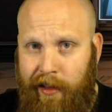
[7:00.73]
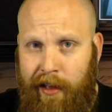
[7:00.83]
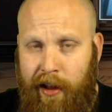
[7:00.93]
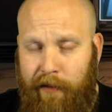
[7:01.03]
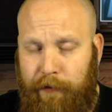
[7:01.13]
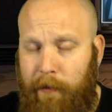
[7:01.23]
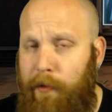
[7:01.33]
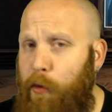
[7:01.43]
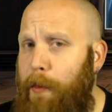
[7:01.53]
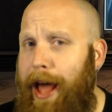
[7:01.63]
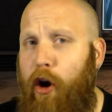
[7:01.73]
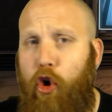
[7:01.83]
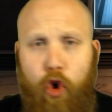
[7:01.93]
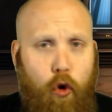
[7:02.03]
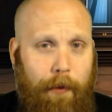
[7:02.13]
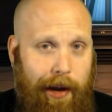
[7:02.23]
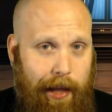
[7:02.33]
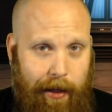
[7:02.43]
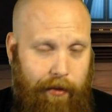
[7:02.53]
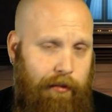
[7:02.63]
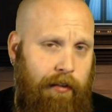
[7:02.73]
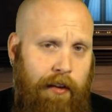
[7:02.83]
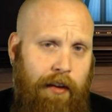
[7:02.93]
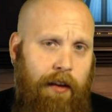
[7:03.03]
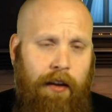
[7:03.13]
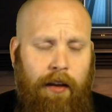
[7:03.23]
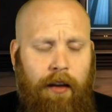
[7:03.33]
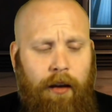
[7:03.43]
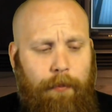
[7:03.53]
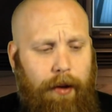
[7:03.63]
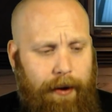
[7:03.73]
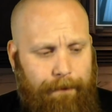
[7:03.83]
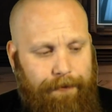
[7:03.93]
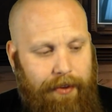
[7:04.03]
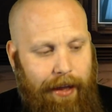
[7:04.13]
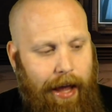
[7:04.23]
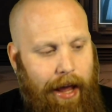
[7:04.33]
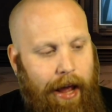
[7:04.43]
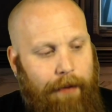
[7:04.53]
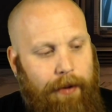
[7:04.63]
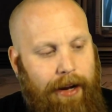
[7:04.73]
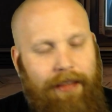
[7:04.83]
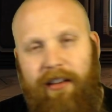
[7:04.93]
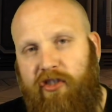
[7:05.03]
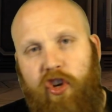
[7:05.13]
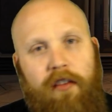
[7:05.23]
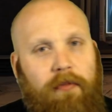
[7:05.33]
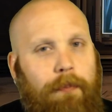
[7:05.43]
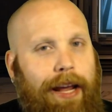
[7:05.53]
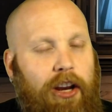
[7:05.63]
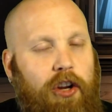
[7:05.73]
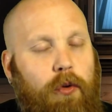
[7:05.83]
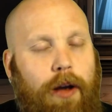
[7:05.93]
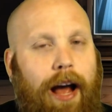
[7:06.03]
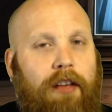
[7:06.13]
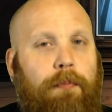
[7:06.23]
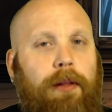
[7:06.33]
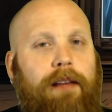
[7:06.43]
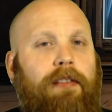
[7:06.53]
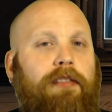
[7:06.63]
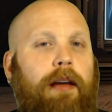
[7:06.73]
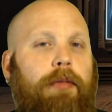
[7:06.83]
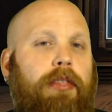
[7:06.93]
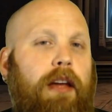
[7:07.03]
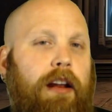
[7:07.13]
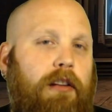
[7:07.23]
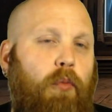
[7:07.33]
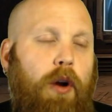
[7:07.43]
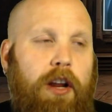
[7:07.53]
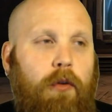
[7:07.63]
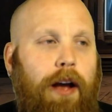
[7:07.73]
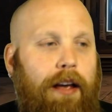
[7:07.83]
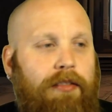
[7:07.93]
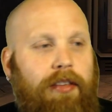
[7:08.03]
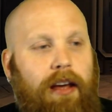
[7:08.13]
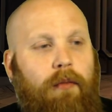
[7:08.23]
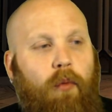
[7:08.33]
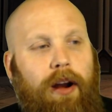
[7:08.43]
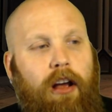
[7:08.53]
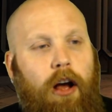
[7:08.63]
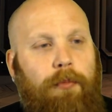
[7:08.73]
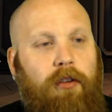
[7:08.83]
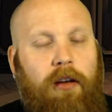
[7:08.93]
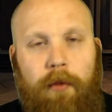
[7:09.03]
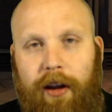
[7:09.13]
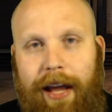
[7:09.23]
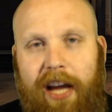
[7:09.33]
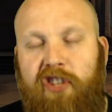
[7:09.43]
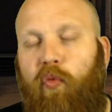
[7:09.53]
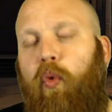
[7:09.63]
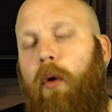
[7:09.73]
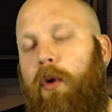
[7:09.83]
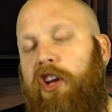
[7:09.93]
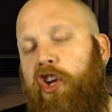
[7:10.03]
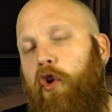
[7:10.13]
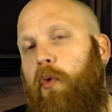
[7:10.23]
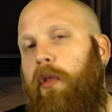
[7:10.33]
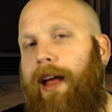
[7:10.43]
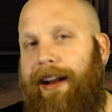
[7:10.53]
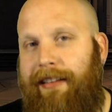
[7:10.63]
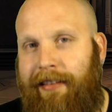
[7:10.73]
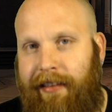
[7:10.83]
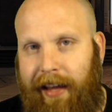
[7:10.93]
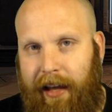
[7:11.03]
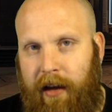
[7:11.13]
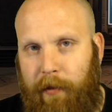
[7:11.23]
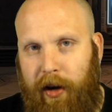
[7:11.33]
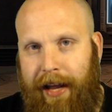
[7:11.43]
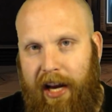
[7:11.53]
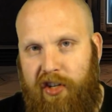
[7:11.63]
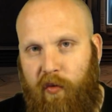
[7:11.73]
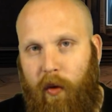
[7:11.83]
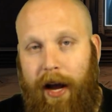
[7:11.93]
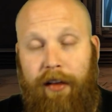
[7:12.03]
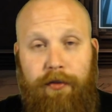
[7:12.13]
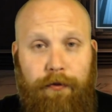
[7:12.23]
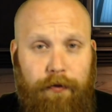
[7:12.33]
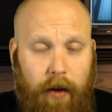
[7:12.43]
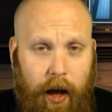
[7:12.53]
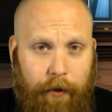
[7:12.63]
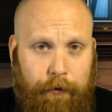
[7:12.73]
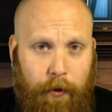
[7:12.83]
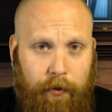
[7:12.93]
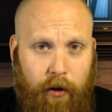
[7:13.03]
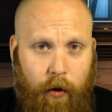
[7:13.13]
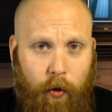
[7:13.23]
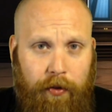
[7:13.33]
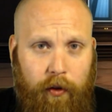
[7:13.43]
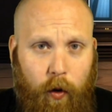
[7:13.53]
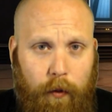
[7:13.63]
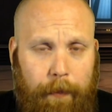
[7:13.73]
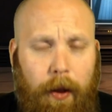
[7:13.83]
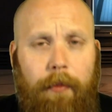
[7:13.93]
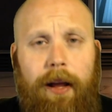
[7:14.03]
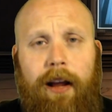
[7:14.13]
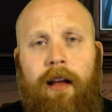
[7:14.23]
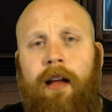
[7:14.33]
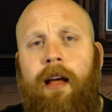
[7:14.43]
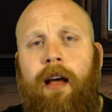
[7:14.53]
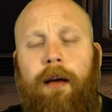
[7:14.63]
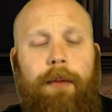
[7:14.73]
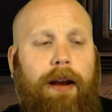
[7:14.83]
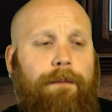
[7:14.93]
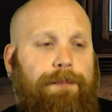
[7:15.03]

from no matter whom it is. But, yeah, I mean, is it just me? Do you guys believe the same thing? What do you guys think when it comes to communication? What would you like to see communication-wise um, from Star Wars: The Old Republic? I mean,